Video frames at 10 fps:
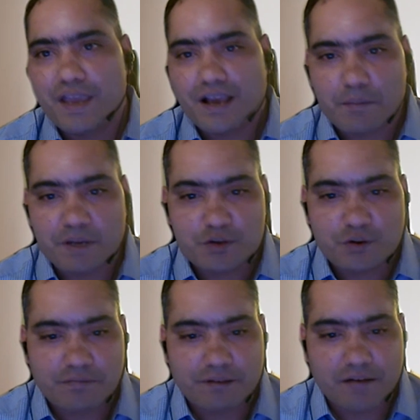bee coming
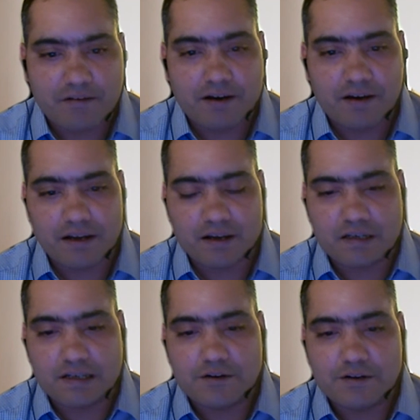to a
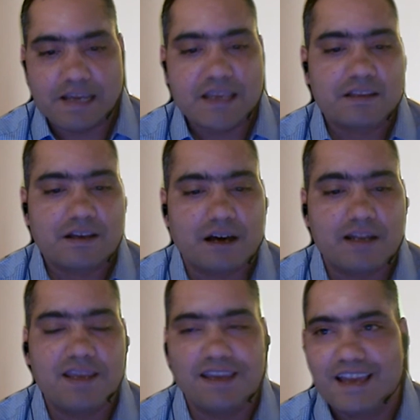flower, taking the
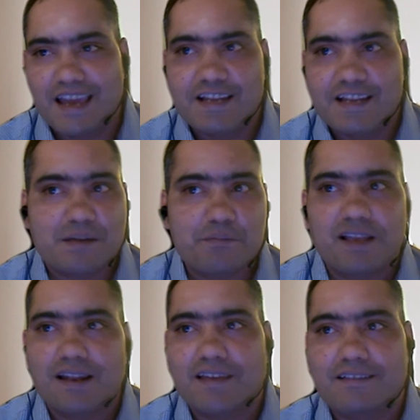honey. It is
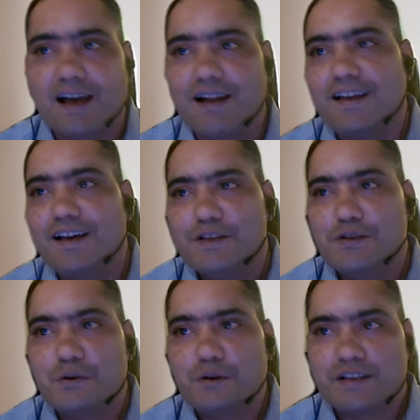something like that.
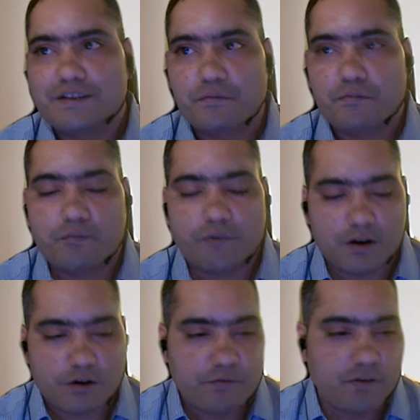So it's a
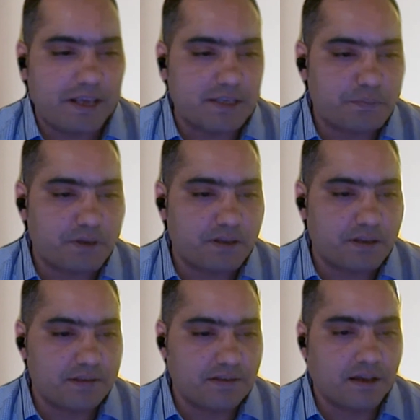wonderful
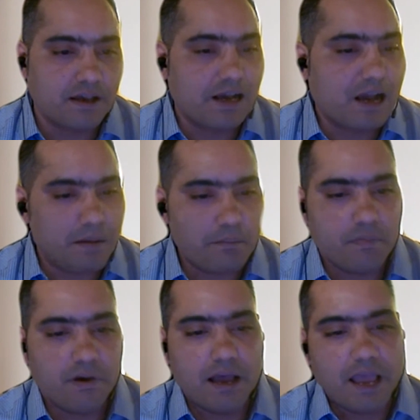experience.
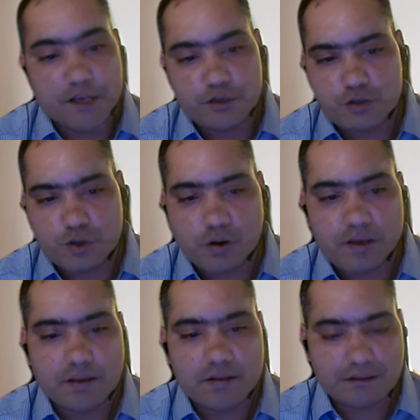Come
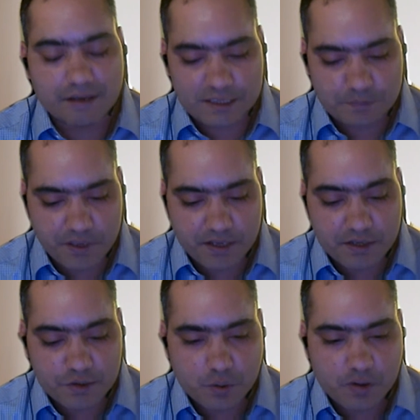enjoy the
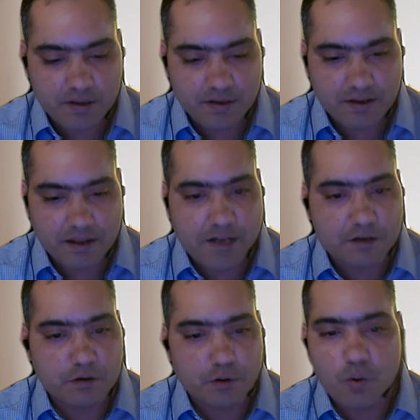experience over here
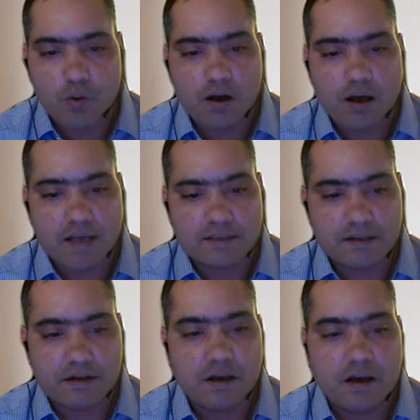and grow
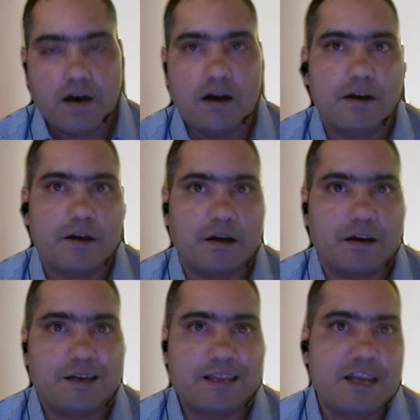as a
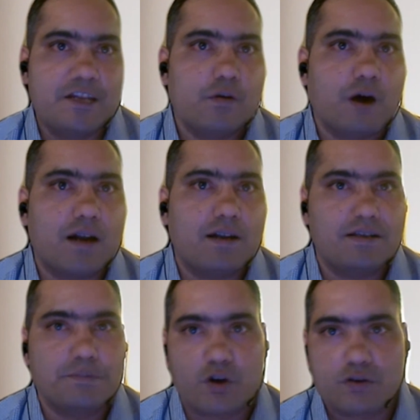creative
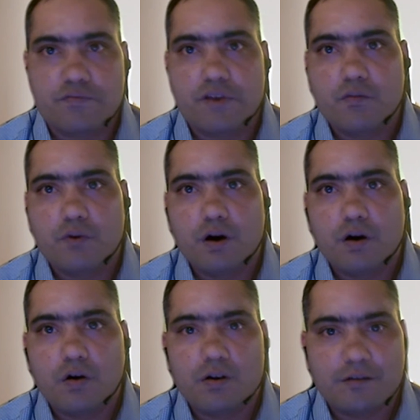artist, because we
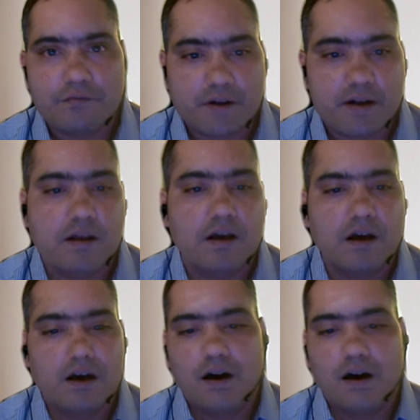work on different,